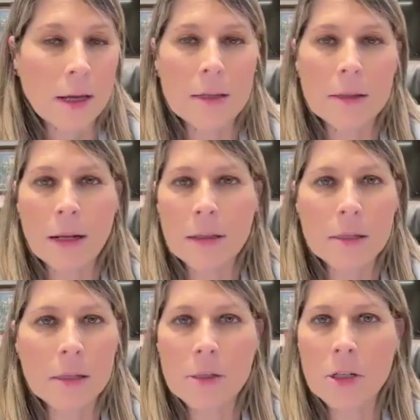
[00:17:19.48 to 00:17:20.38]
and
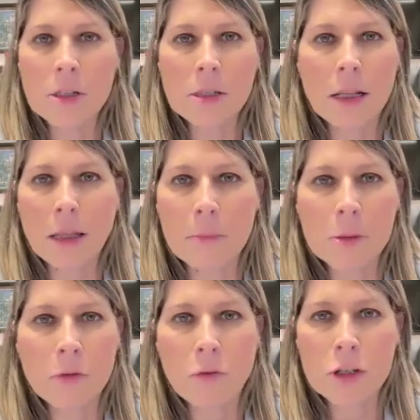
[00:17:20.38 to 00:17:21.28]
this is just a
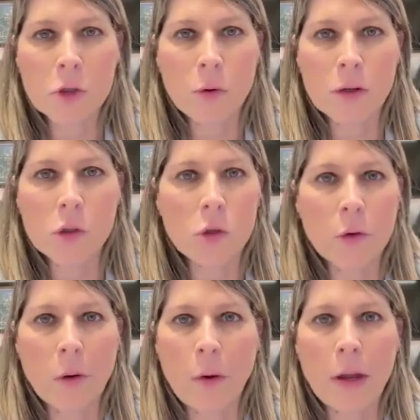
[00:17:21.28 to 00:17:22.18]
glimpse of just one
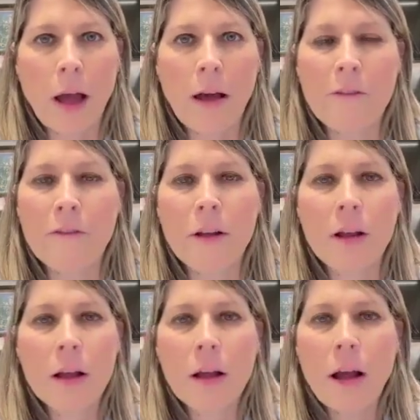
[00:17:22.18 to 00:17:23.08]
story. We have,
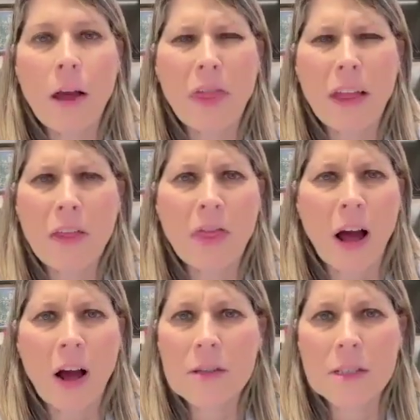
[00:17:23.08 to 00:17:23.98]
I think,
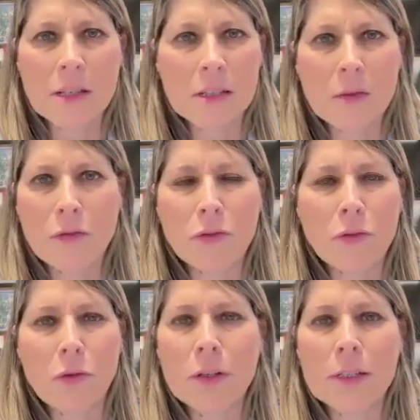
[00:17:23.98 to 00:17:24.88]
thousands of
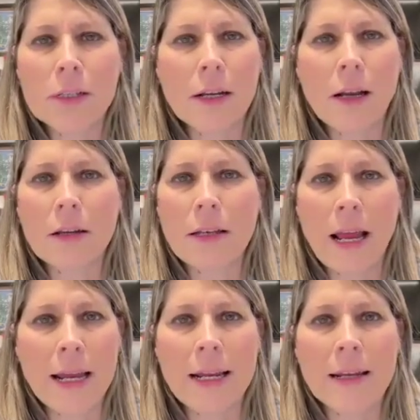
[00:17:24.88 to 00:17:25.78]
stories like that
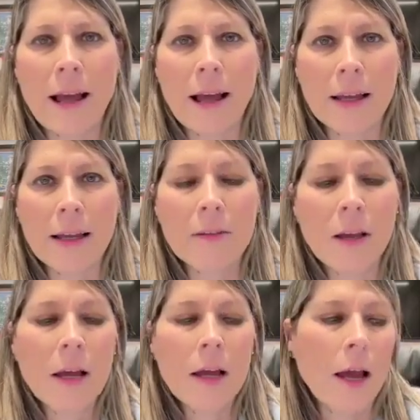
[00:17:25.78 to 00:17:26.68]
day and night.
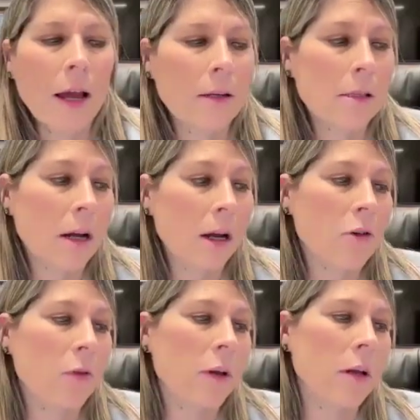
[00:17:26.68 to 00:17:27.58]
And this
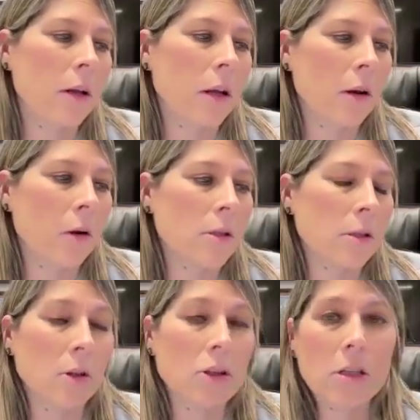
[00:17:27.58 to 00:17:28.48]
country, it's
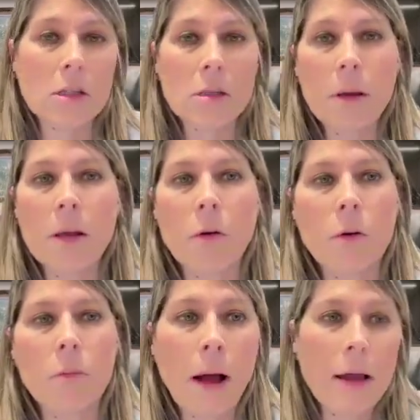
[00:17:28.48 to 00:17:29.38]
not just me
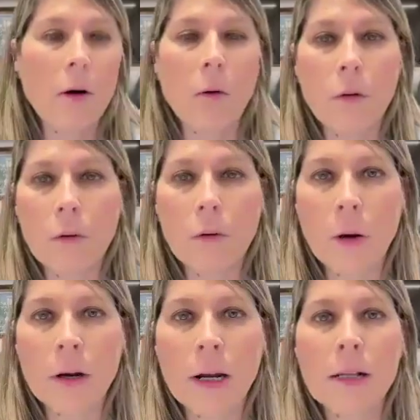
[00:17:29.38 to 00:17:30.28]
or Maya or
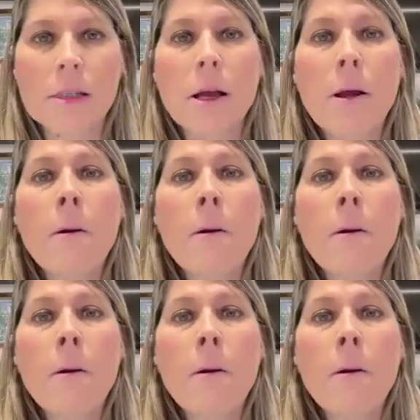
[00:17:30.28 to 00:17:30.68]
anyone else.